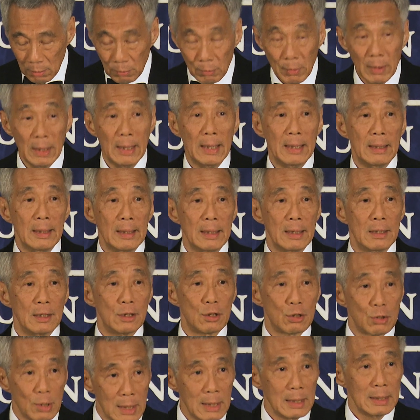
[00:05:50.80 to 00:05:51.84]
we
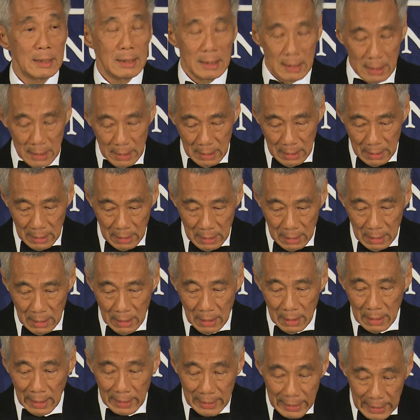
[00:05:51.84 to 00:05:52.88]
ensured
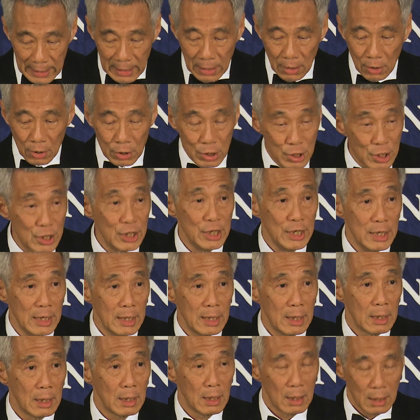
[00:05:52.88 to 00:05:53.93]
that he or she